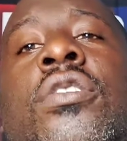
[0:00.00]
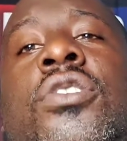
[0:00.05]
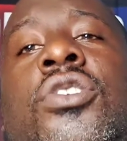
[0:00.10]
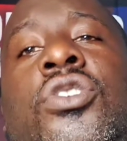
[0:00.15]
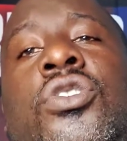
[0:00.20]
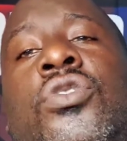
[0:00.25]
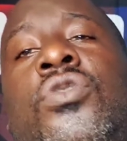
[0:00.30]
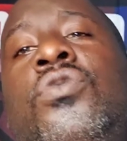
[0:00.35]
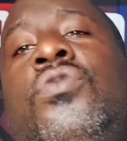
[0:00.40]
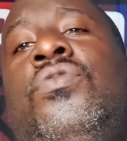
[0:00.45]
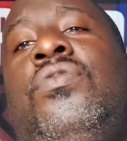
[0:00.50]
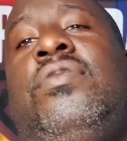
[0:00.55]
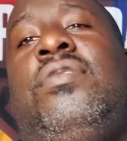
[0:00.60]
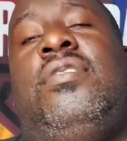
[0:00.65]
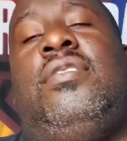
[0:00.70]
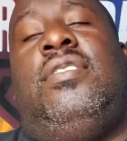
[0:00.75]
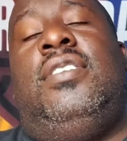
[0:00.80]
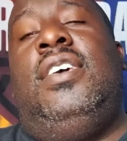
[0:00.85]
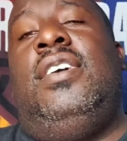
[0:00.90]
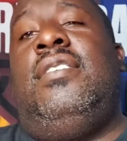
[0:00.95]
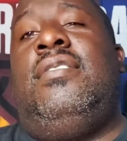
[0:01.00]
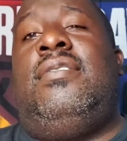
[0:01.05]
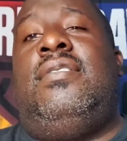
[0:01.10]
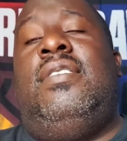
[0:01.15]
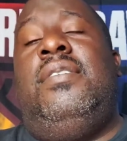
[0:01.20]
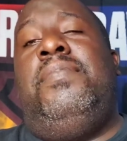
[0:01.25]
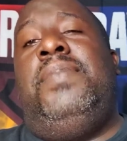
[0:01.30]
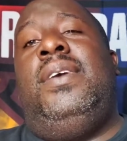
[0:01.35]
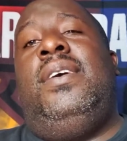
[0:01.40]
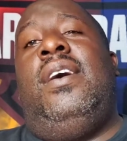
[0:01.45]
June
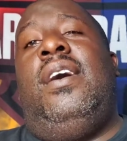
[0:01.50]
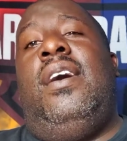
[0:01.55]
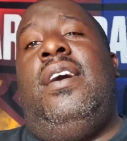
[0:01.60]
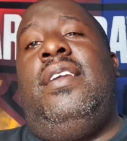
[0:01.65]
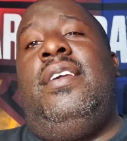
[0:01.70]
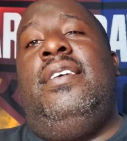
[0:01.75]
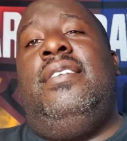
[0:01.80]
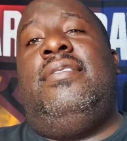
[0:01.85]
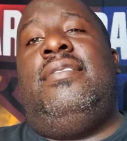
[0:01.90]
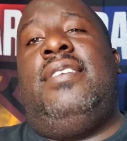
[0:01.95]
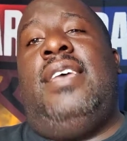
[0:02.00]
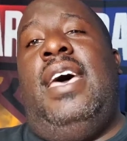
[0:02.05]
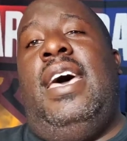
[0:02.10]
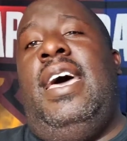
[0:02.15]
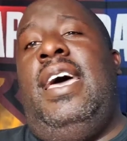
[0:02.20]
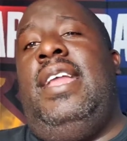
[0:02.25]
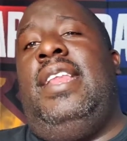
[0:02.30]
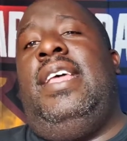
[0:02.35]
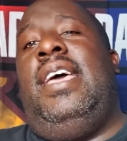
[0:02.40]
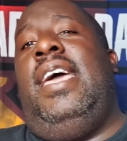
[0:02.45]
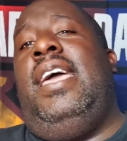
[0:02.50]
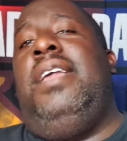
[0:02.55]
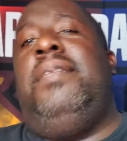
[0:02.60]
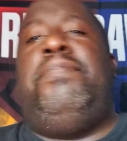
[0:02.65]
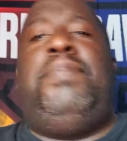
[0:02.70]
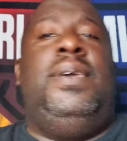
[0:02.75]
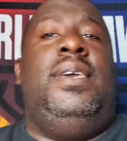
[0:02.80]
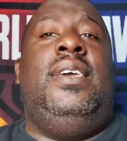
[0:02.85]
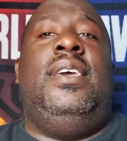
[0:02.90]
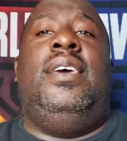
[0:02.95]
6th, to be honest, at
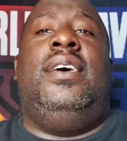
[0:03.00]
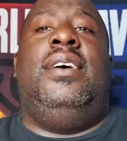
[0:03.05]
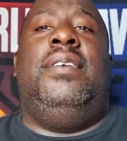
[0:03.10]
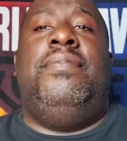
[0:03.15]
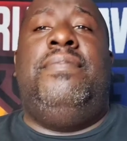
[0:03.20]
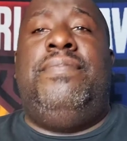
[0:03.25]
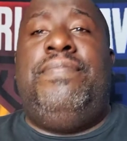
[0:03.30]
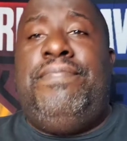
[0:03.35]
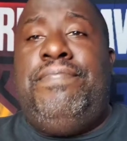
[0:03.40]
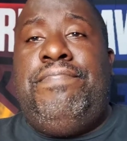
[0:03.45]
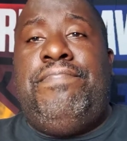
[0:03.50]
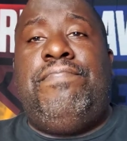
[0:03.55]
8 p.m.